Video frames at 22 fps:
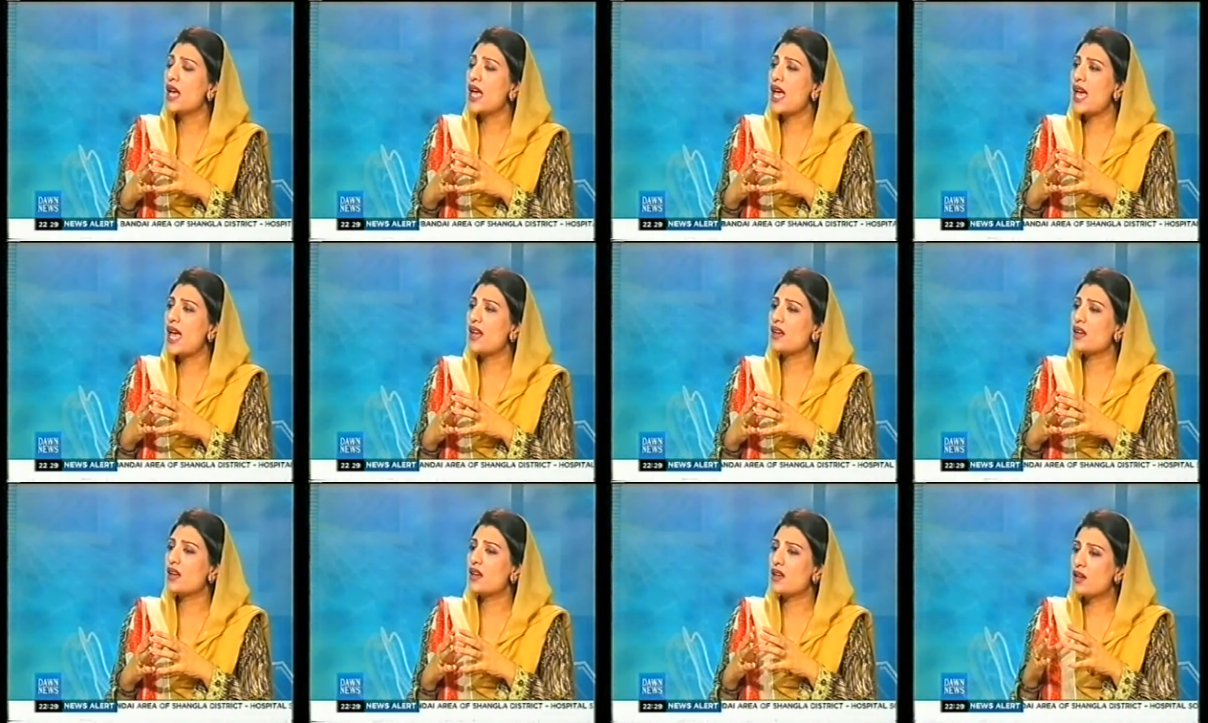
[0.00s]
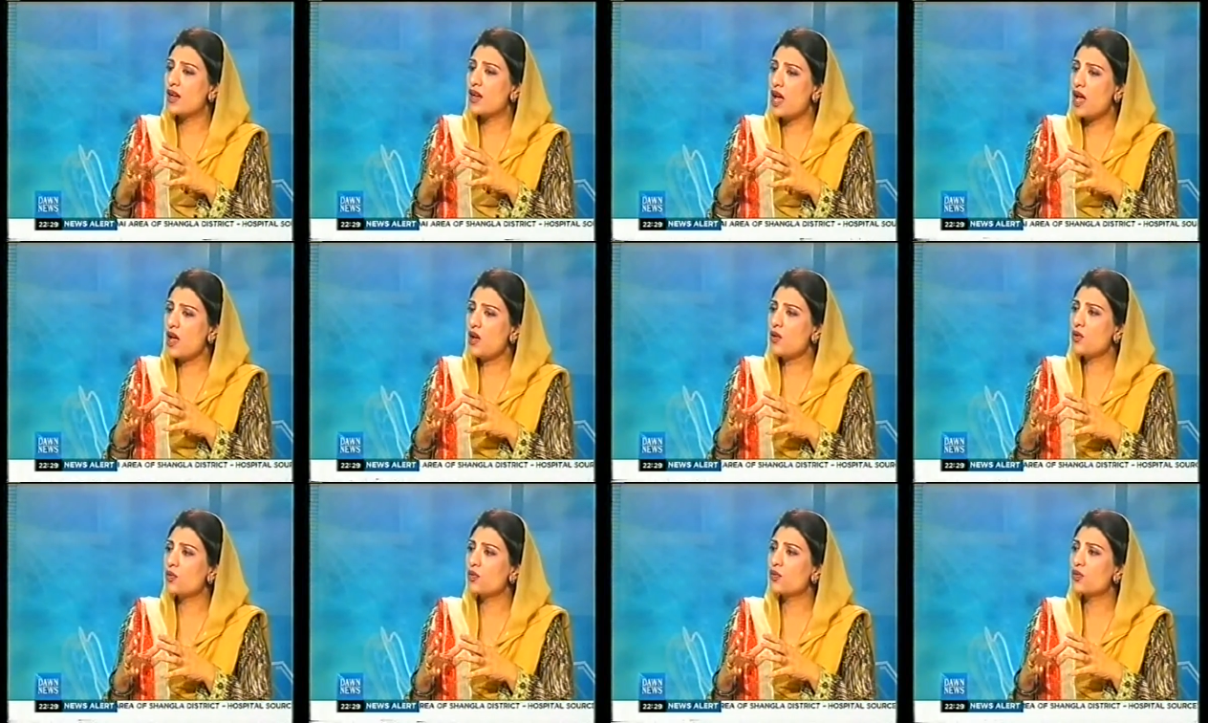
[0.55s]
And
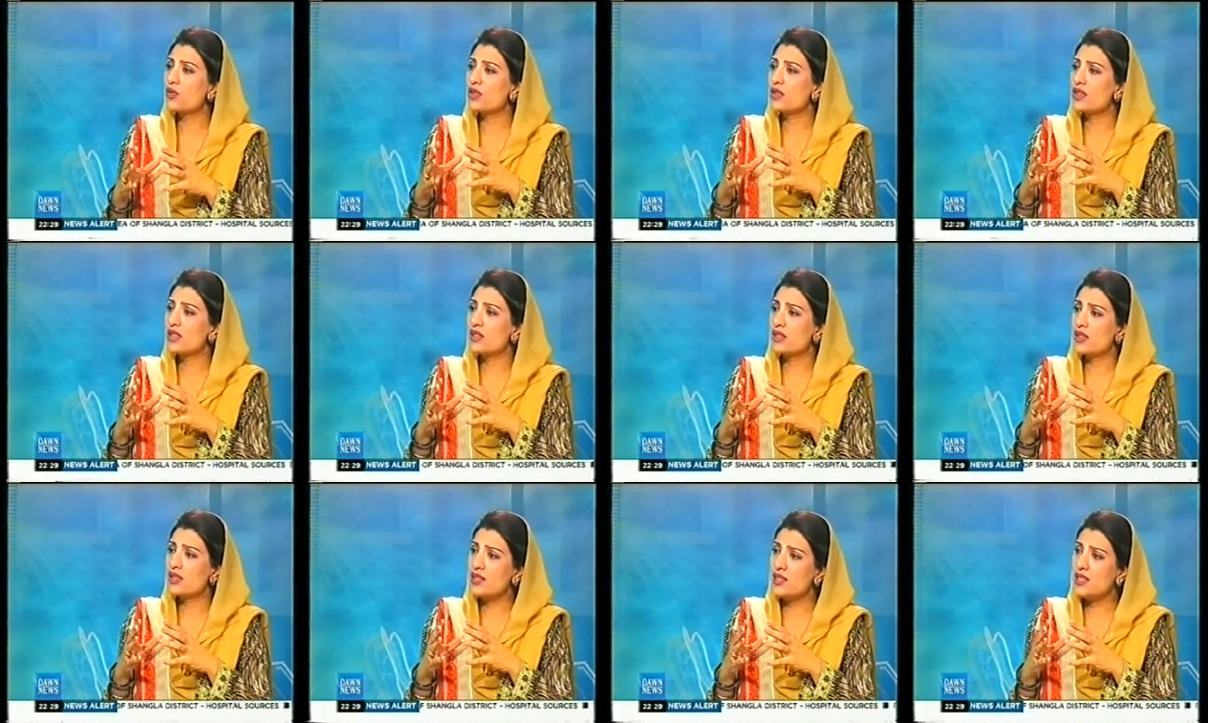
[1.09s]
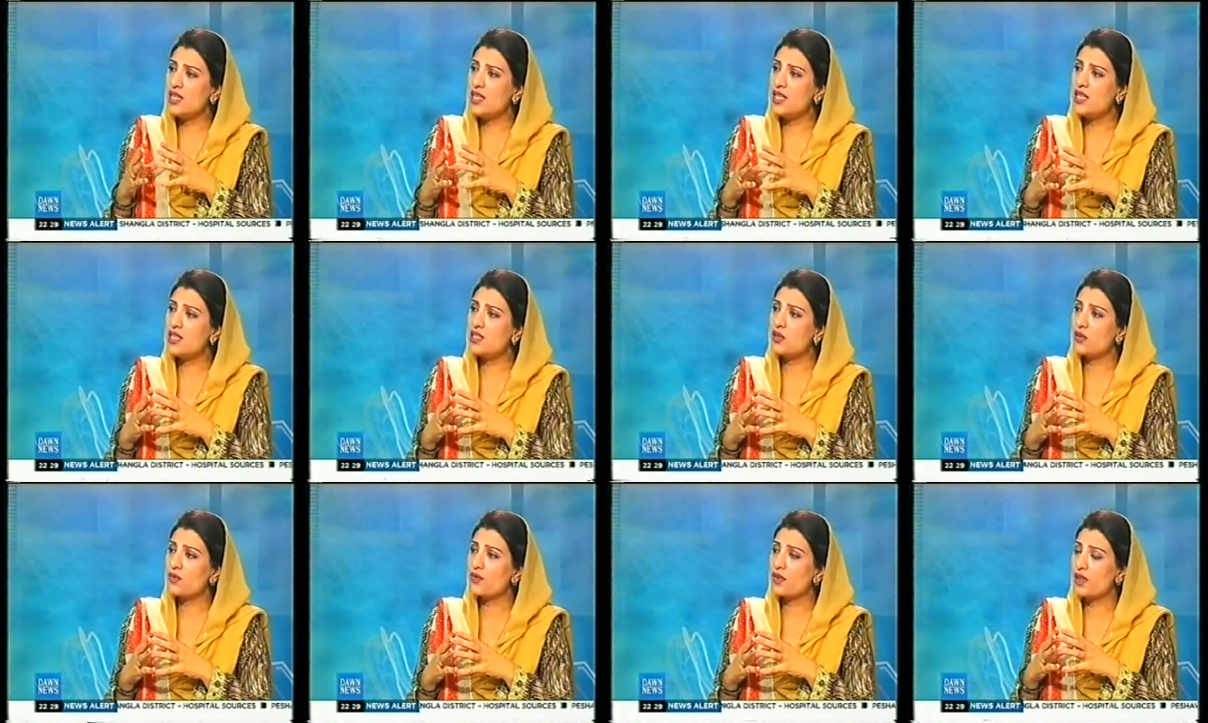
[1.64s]
now the need
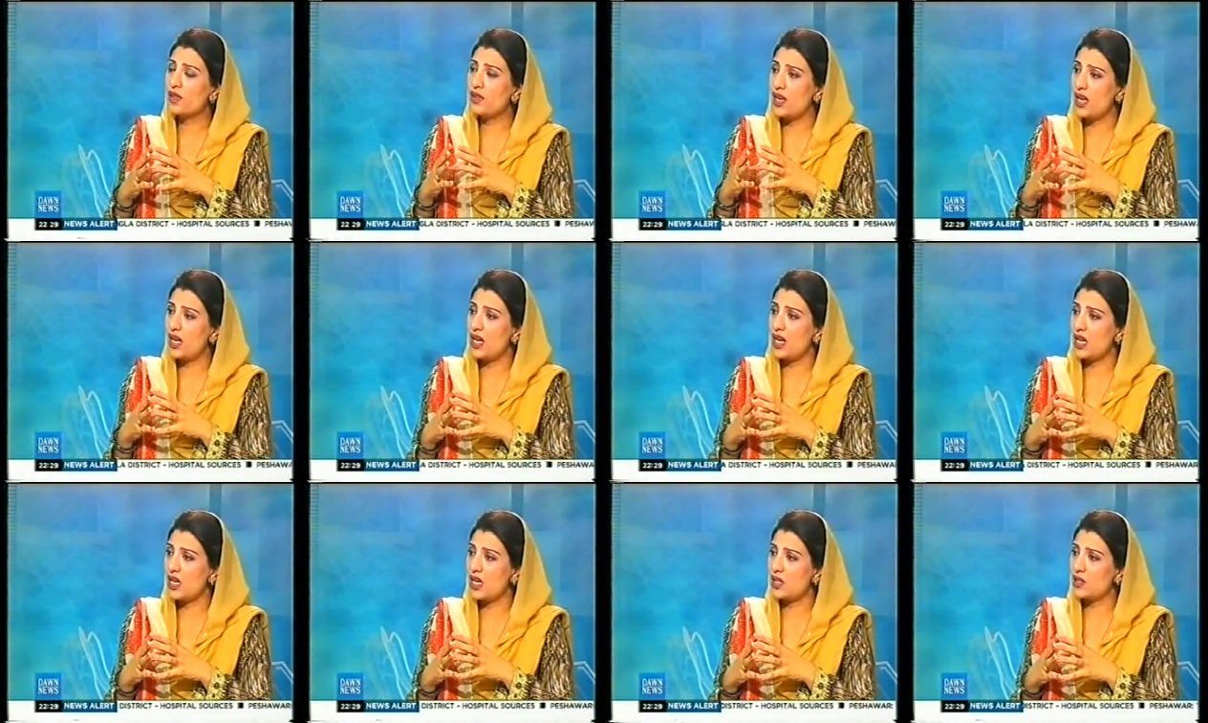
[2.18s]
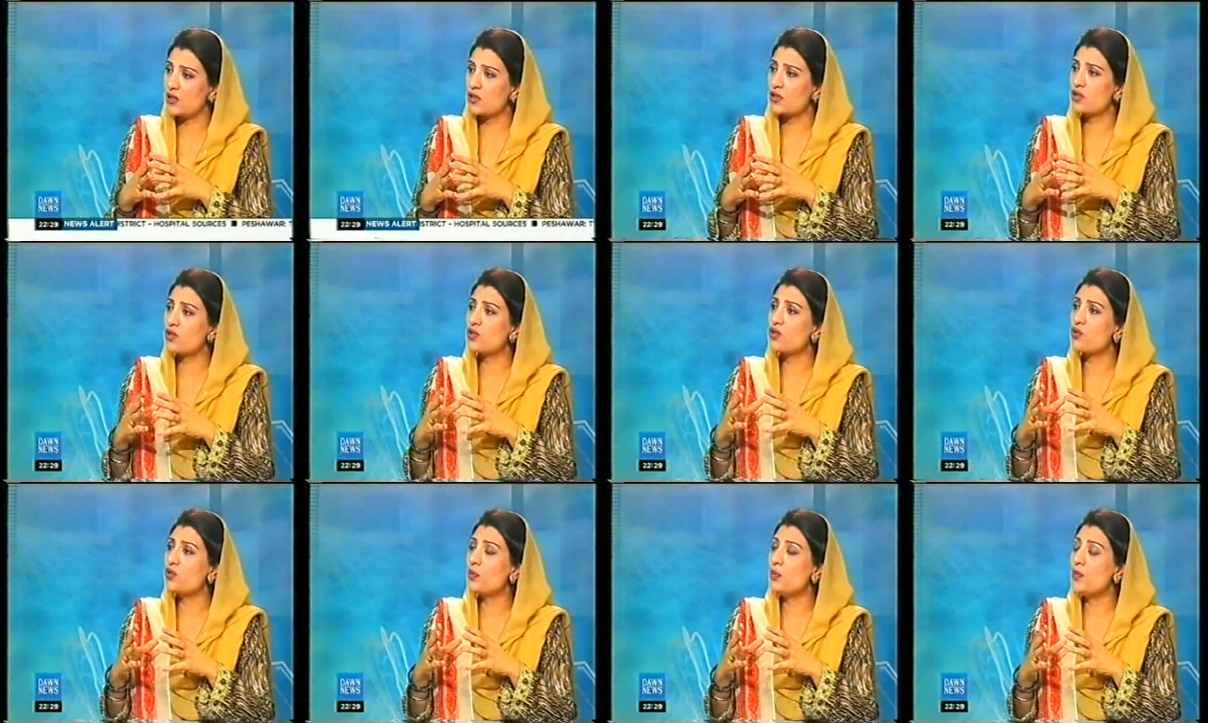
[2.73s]
of the day is
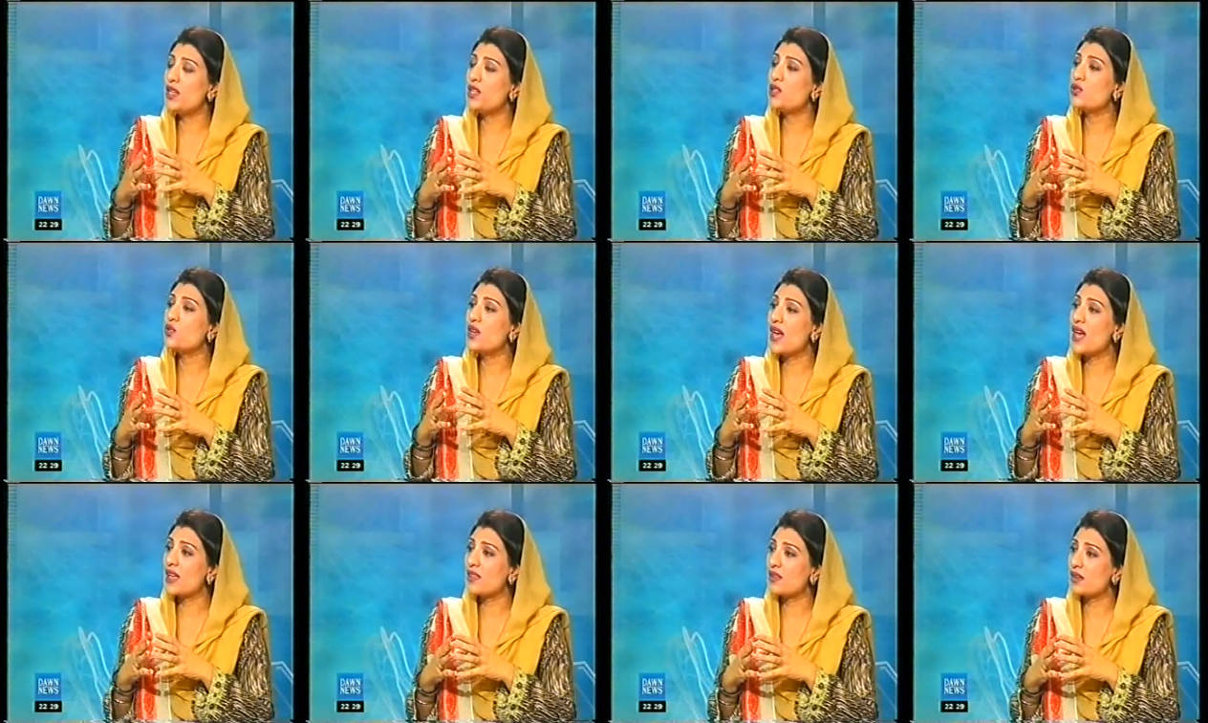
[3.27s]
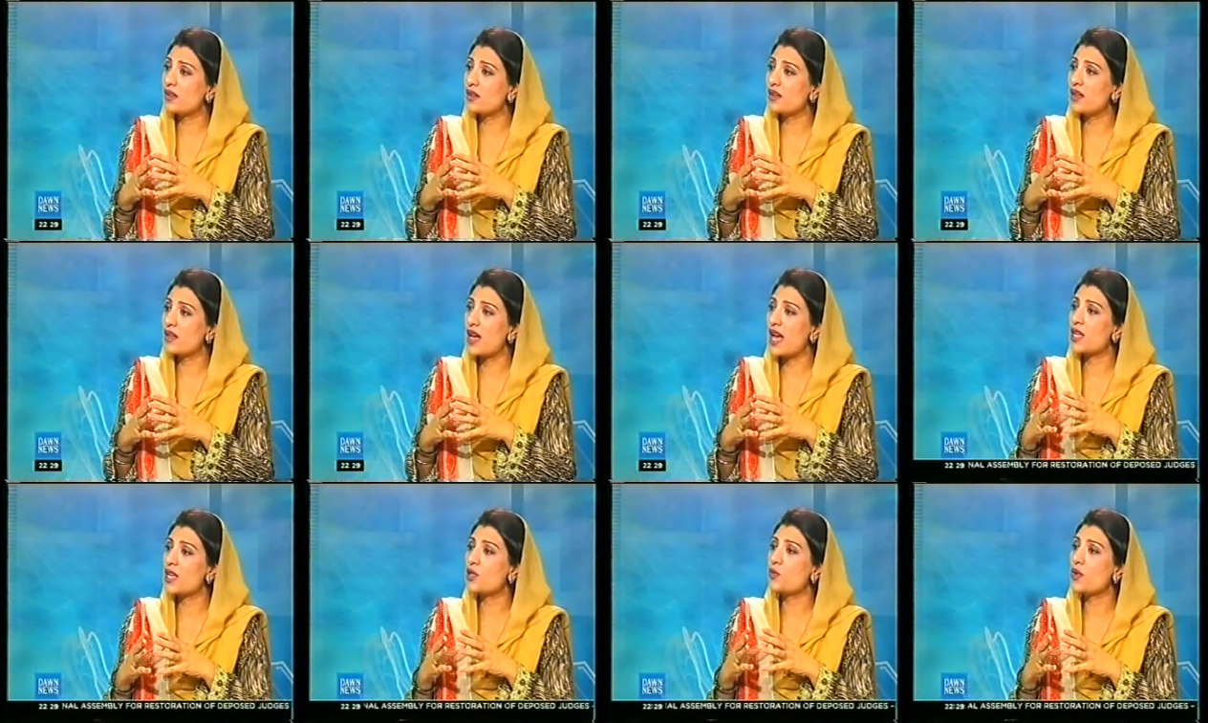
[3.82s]
to be together
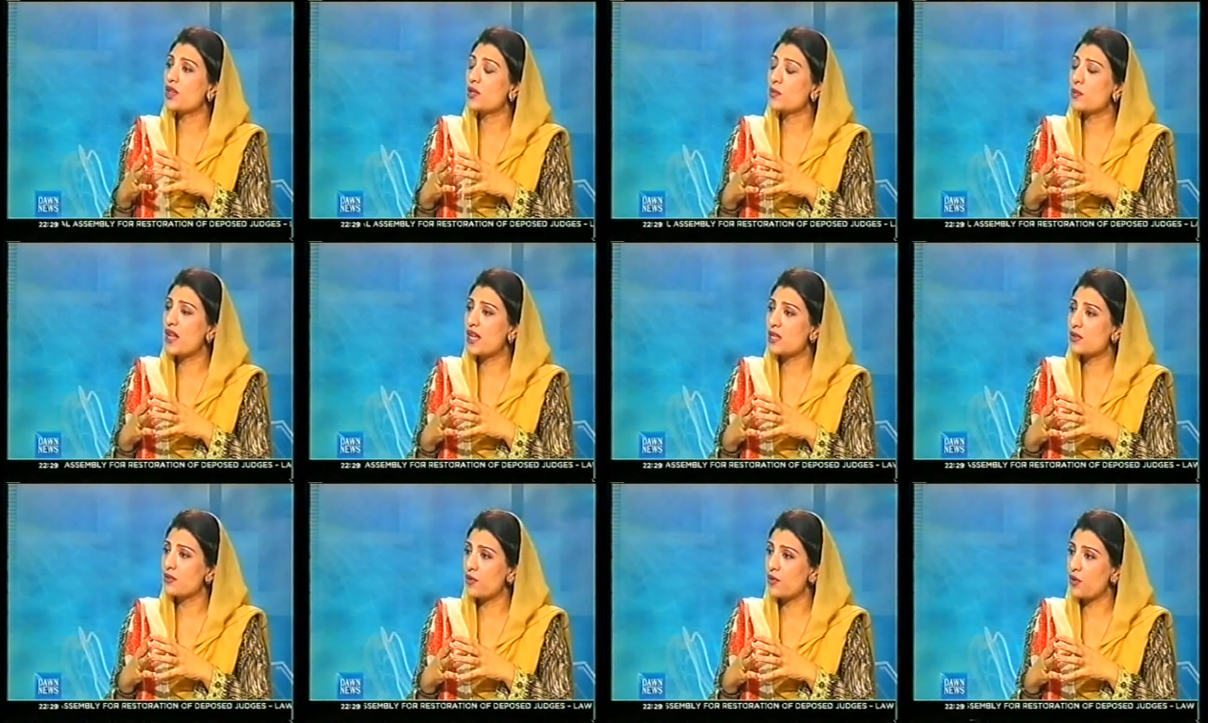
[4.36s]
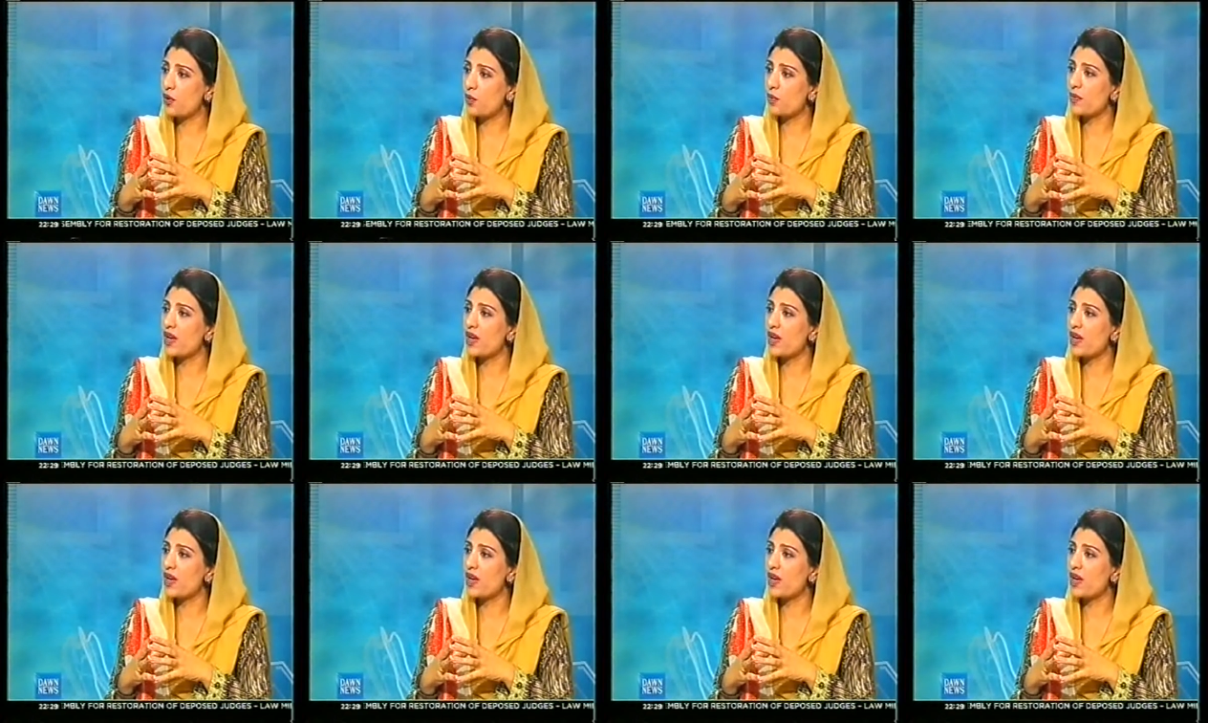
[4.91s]
at one platform,